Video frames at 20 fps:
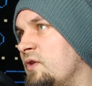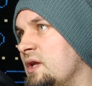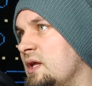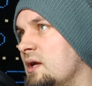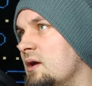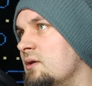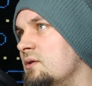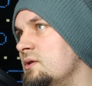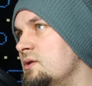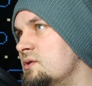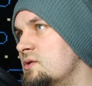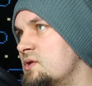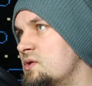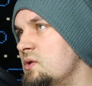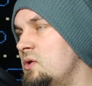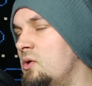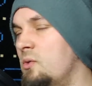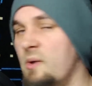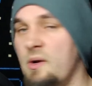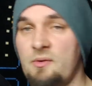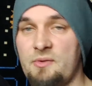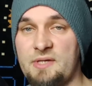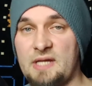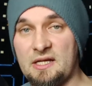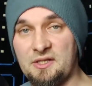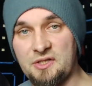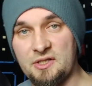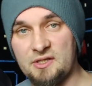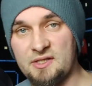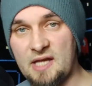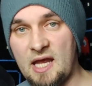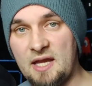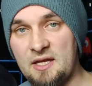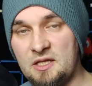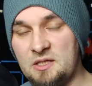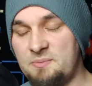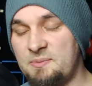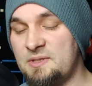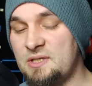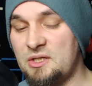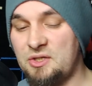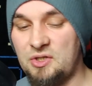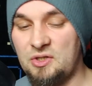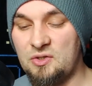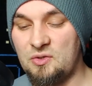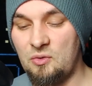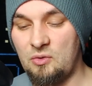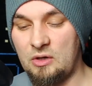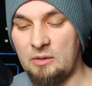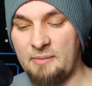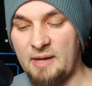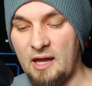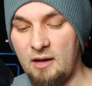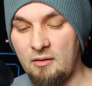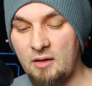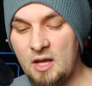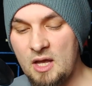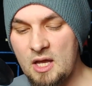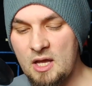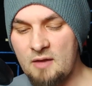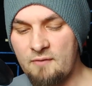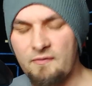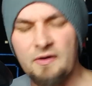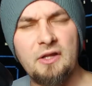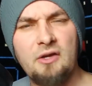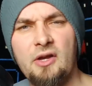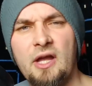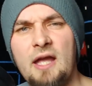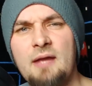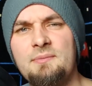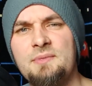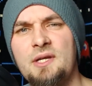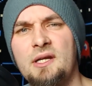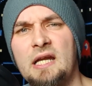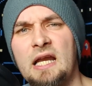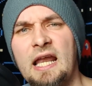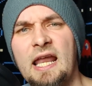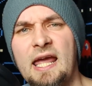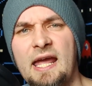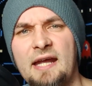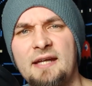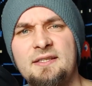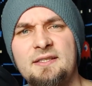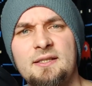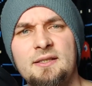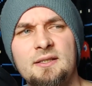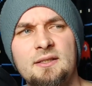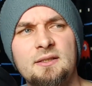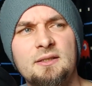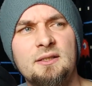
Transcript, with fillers: video you saw where I was actually sat in this position talking about video games I collect,